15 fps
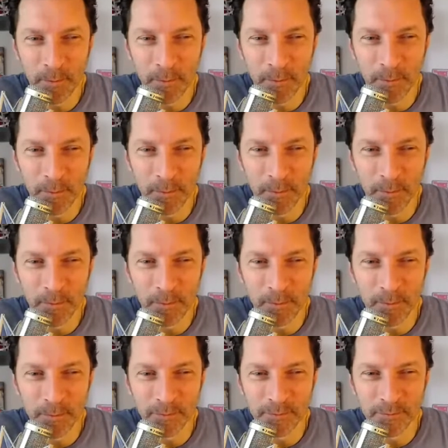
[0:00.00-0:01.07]

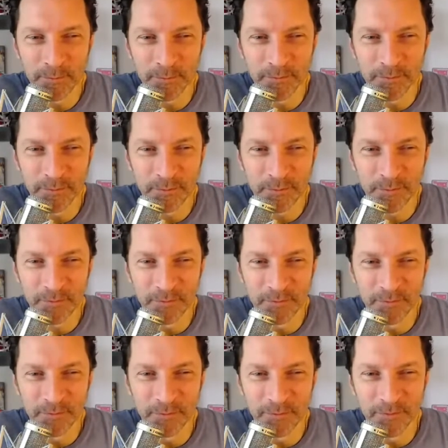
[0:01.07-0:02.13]

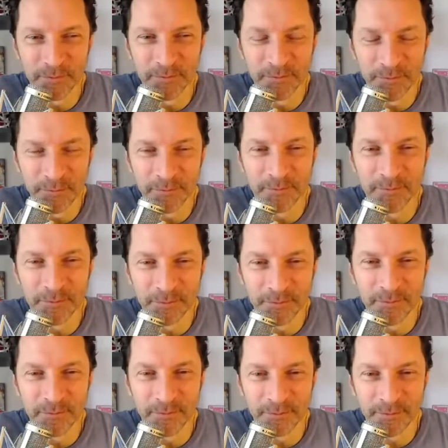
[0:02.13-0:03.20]

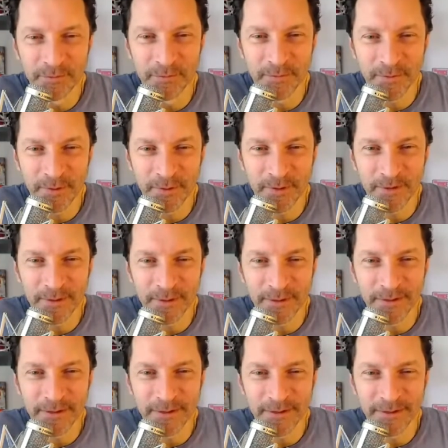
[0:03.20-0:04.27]

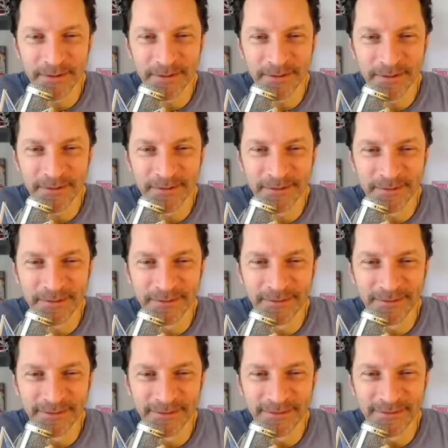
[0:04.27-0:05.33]

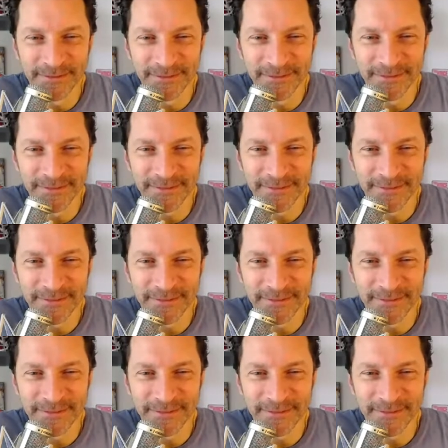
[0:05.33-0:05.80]
[no speech]